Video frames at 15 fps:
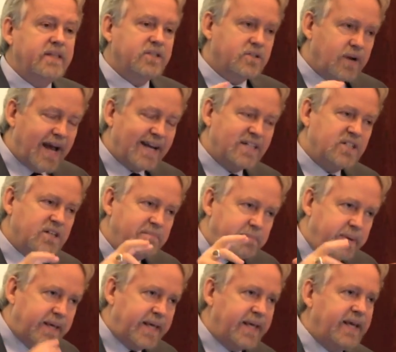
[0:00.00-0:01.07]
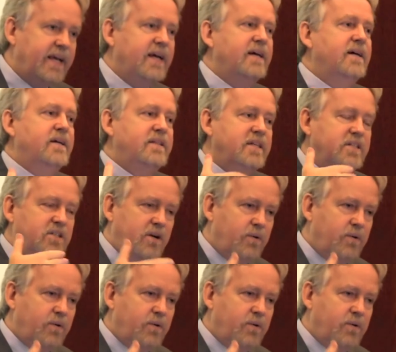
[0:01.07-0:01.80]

the strategy being uh, these